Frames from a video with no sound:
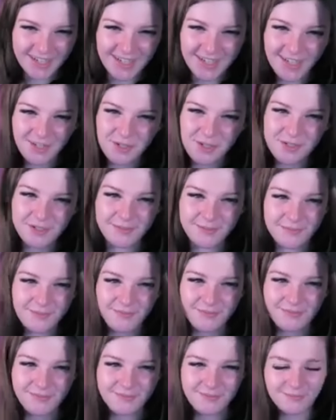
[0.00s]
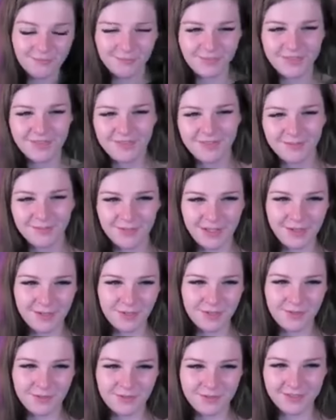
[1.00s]
how's your how's
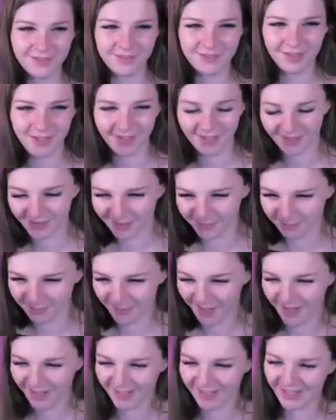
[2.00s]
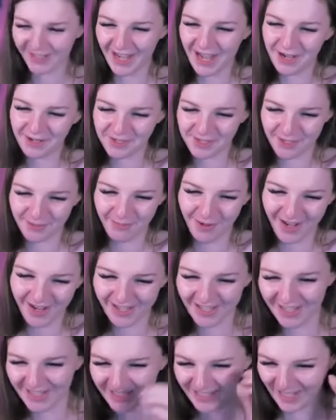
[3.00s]
your uh, mo- how's your
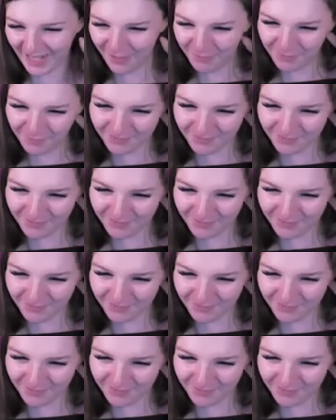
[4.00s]
market cap? to